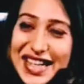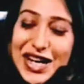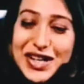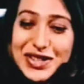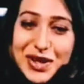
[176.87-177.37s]

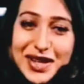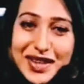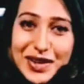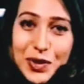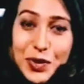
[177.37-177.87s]
Yeah, so I
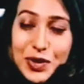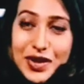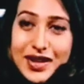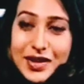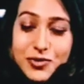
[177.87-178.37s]
think
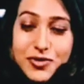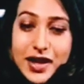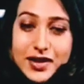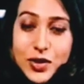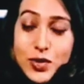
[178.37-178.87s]
in
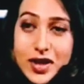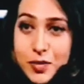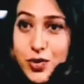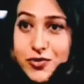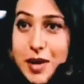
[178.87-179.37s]
fact, the whole
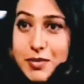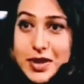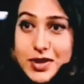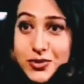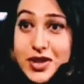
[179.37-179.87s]
Kapoor
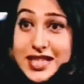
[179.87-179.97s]
family was,